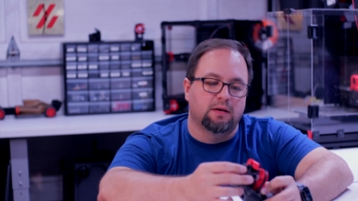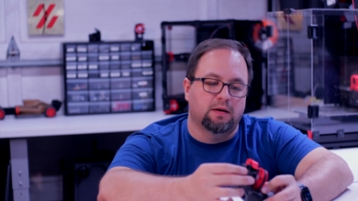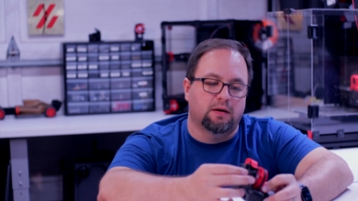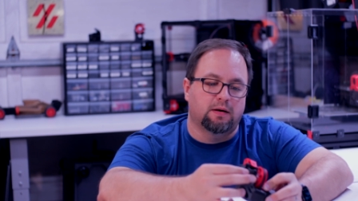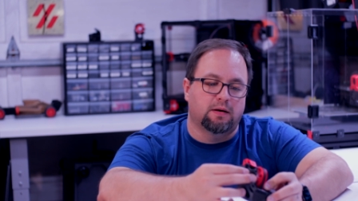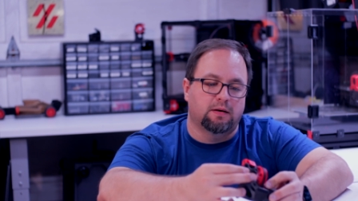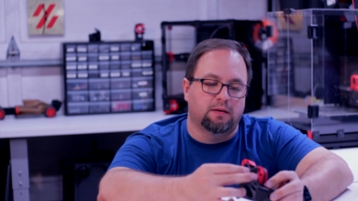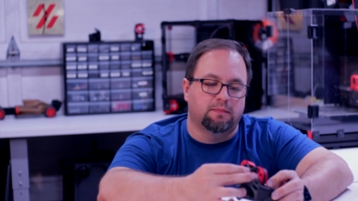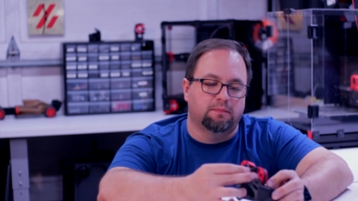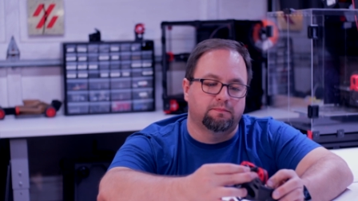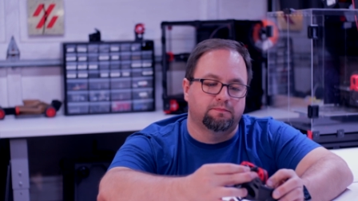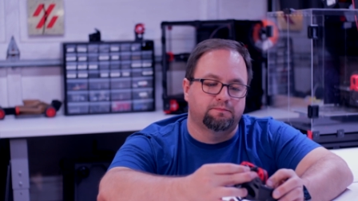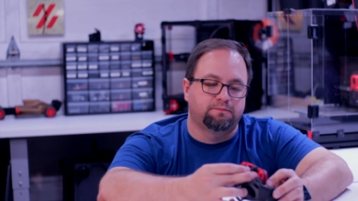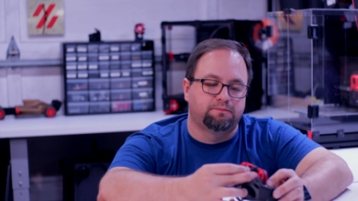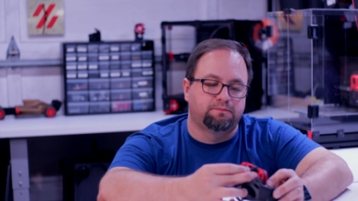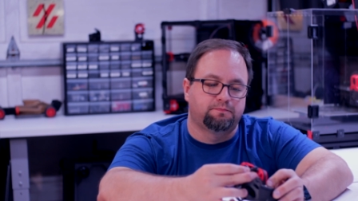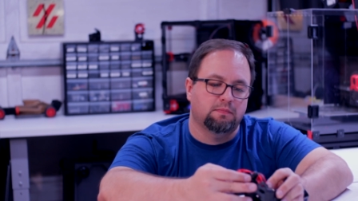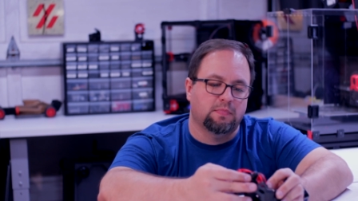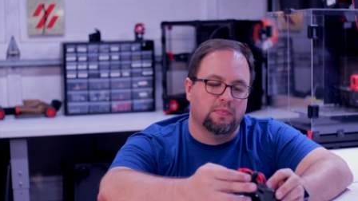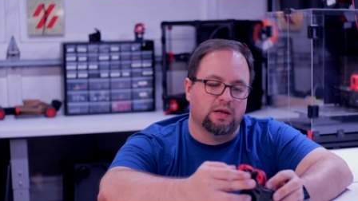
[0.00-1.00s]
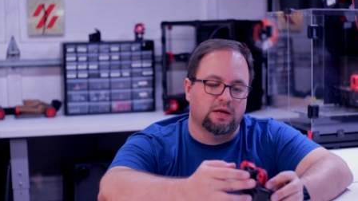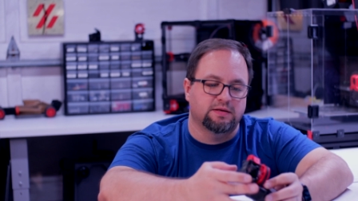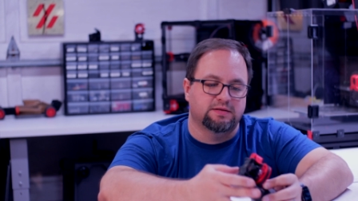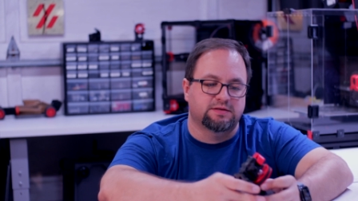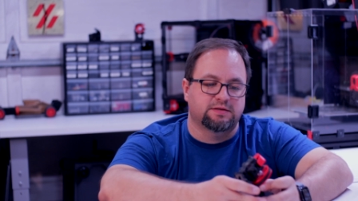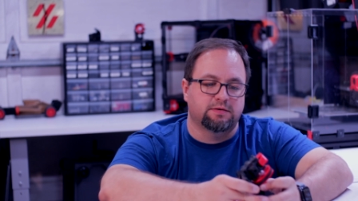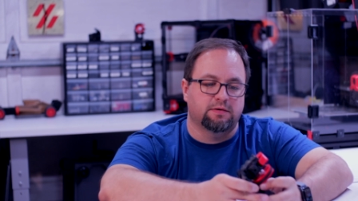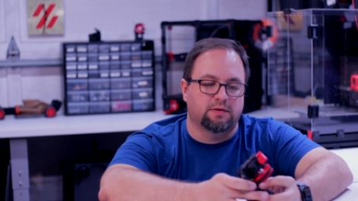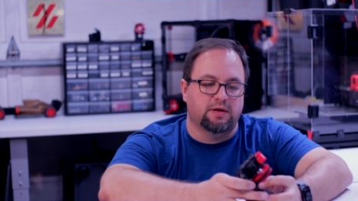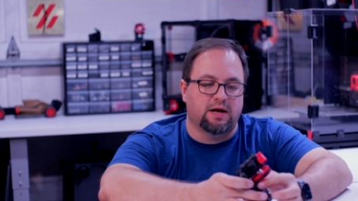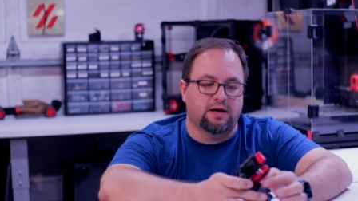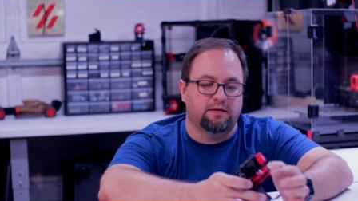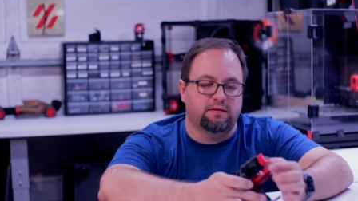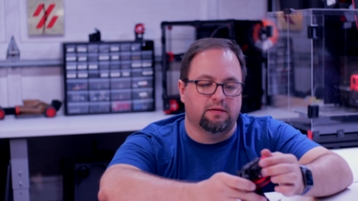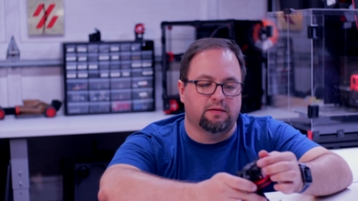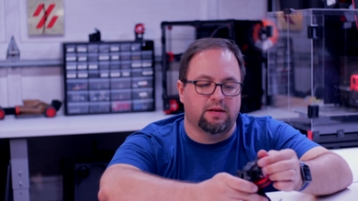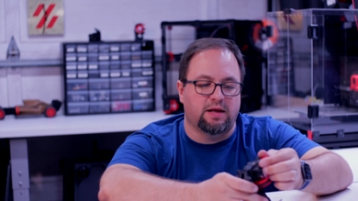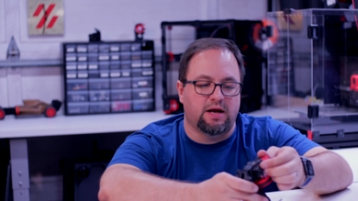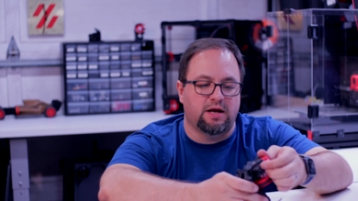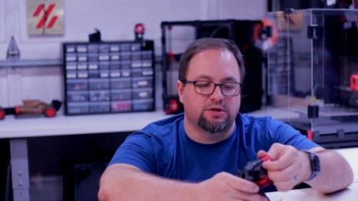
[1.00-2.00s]
Um, it still had
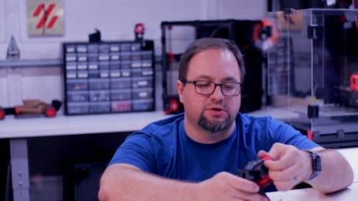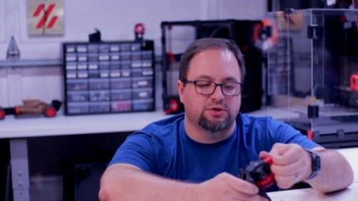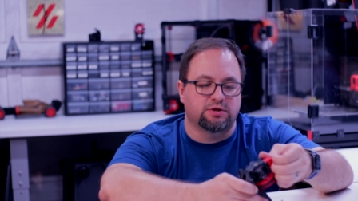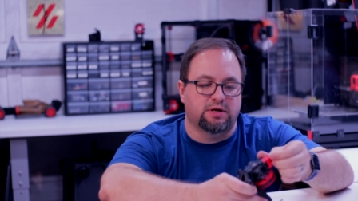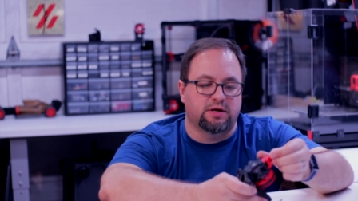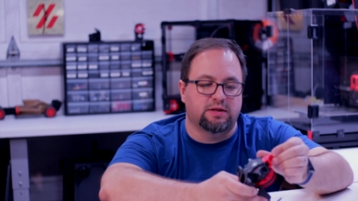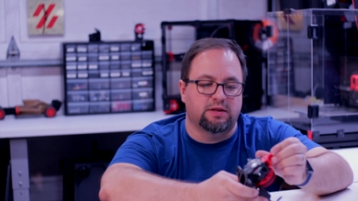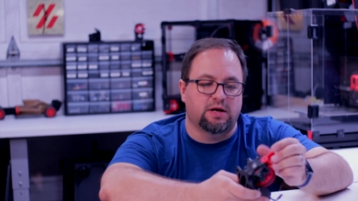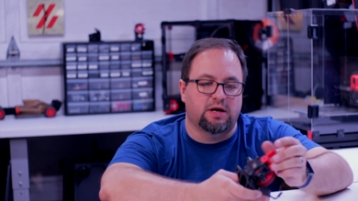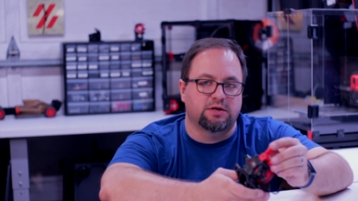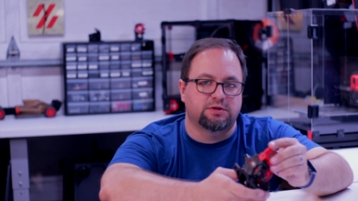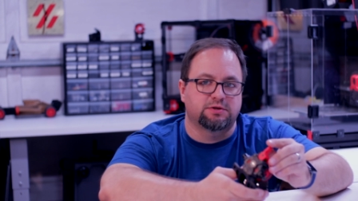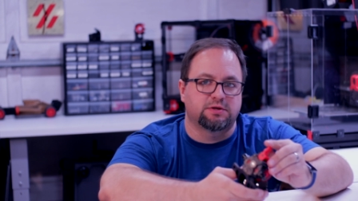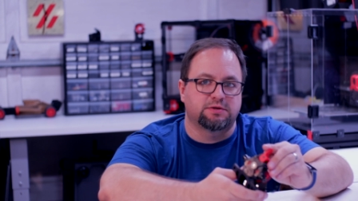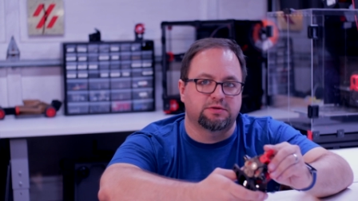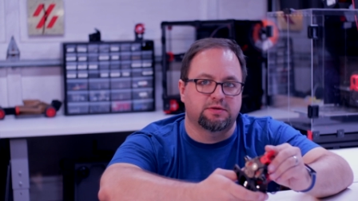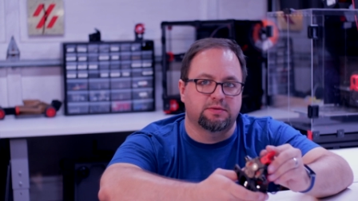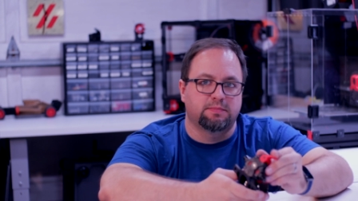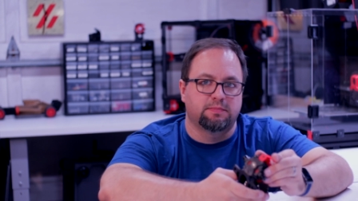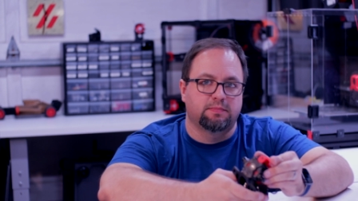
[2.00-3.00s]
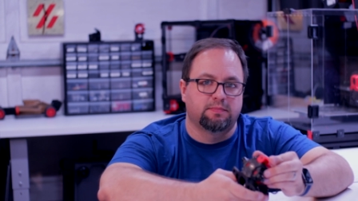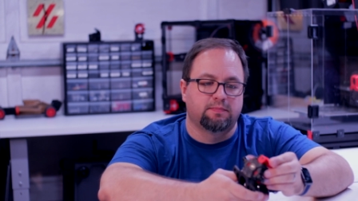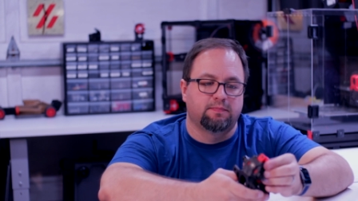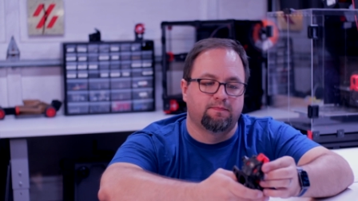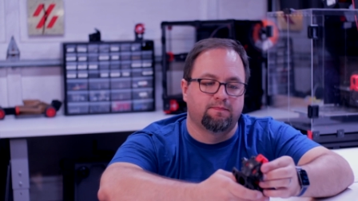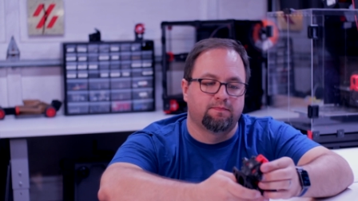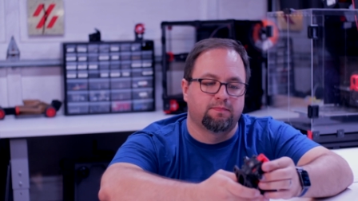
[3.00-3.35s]
the latch and unlatch system.